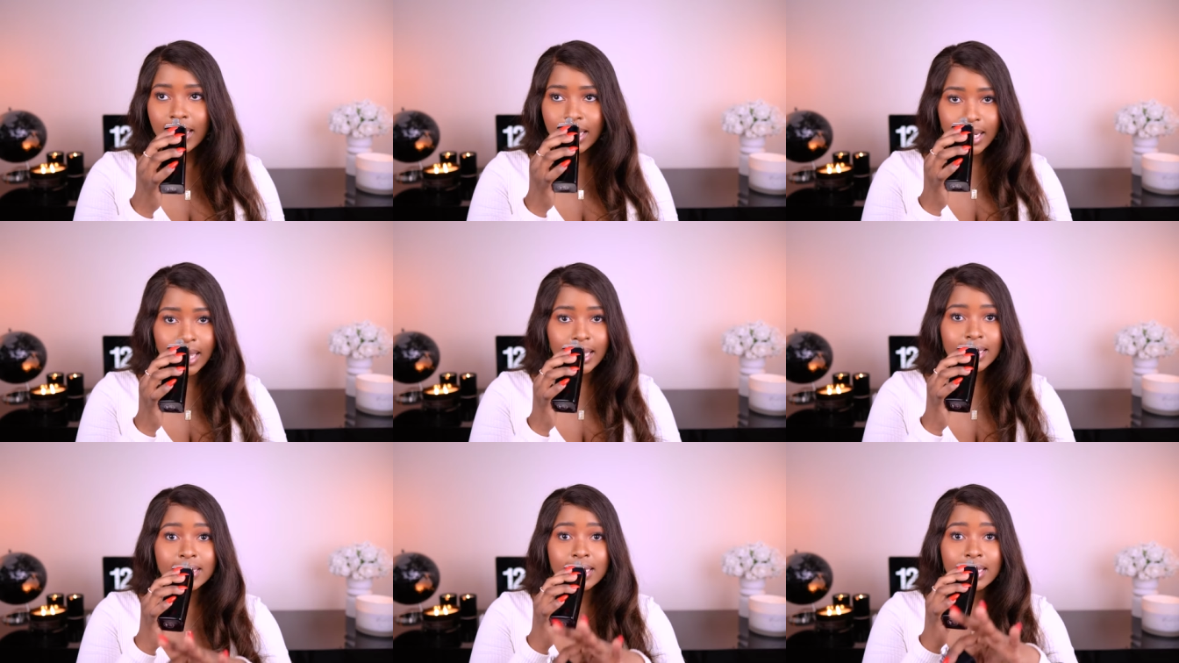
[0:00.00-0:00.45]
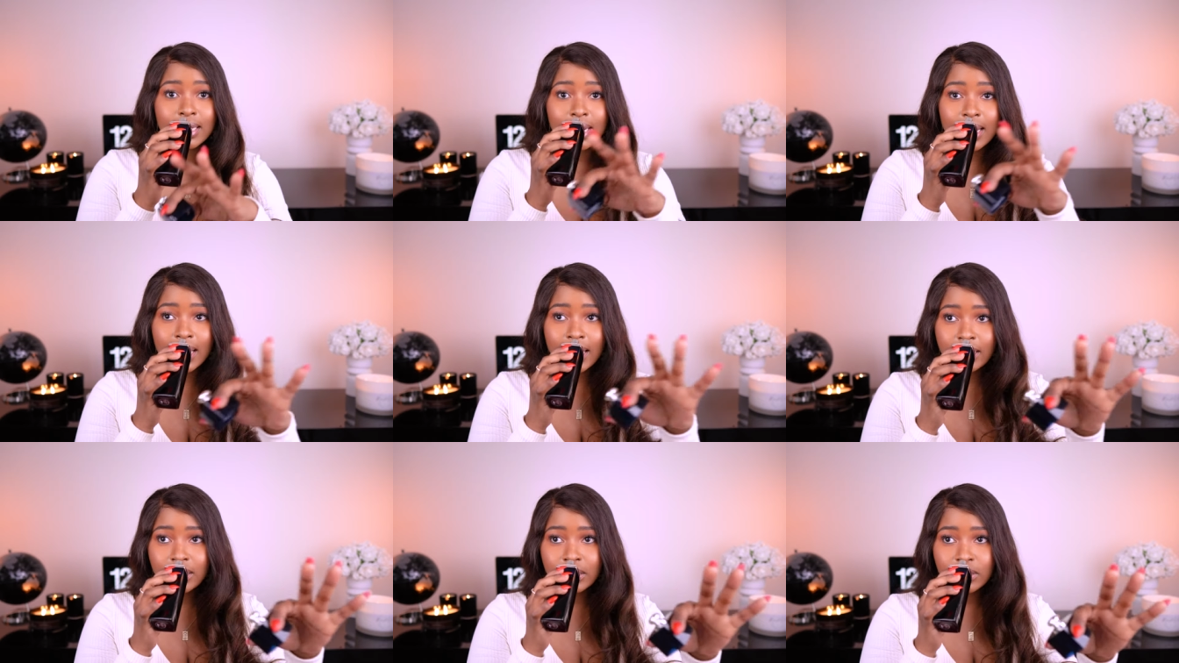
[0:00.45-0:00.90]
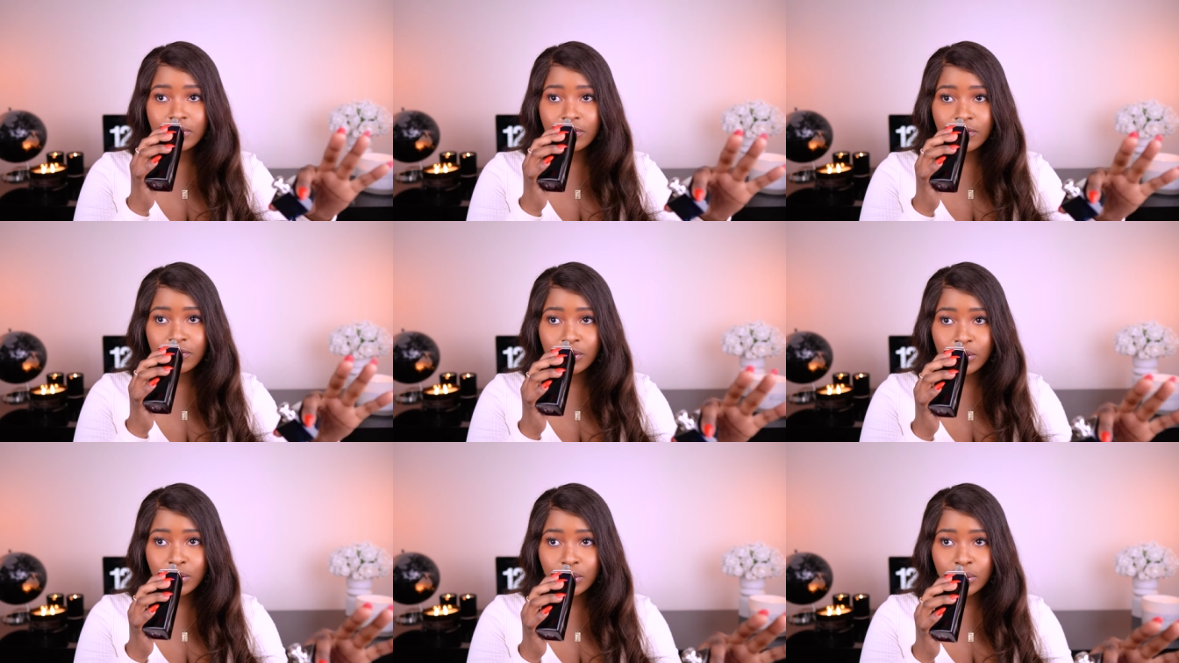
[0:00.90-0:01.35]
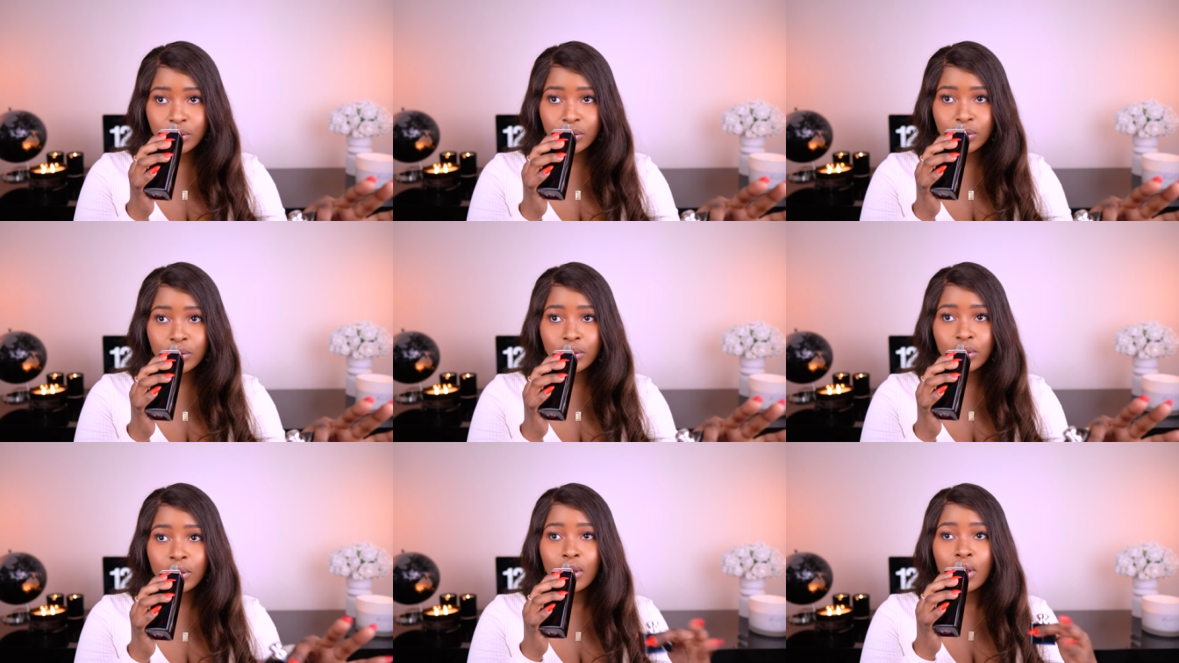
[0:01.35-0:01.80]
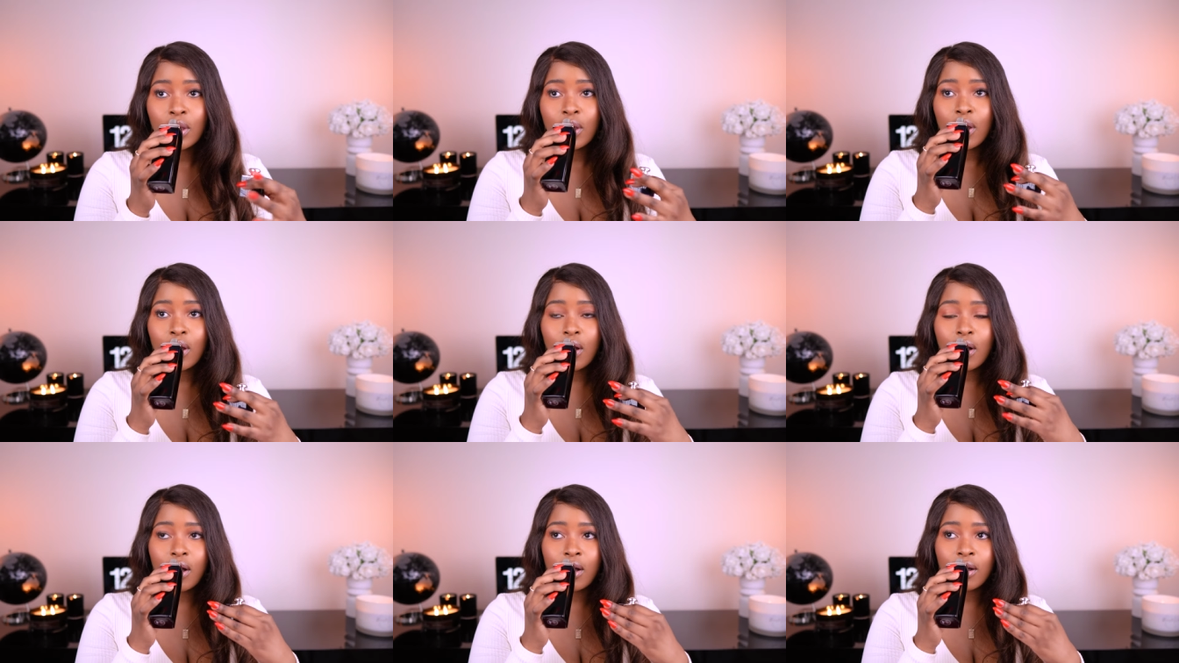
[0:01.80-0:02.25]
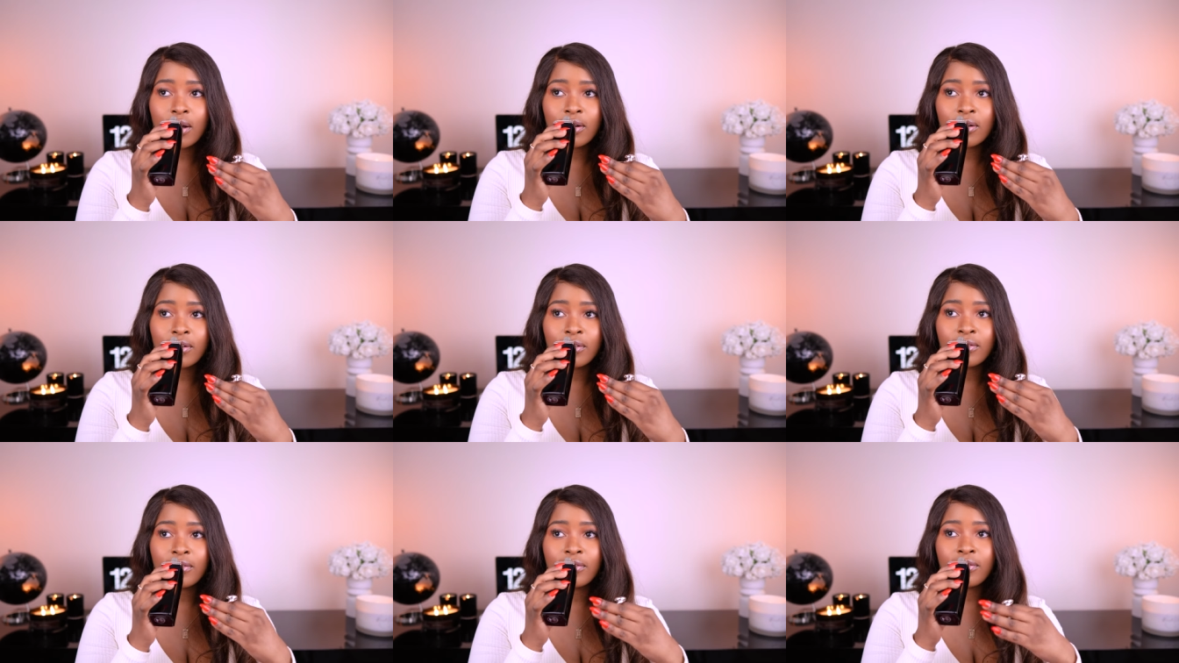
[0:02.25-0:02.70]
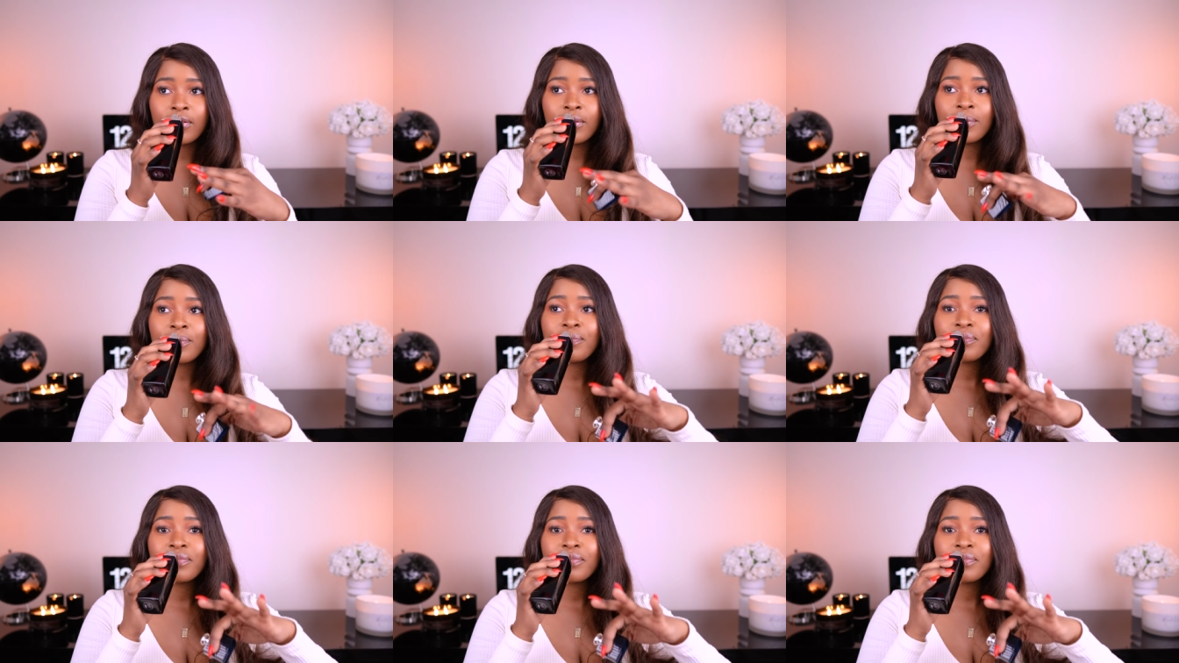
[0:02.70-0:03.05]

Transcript: It has a nice view of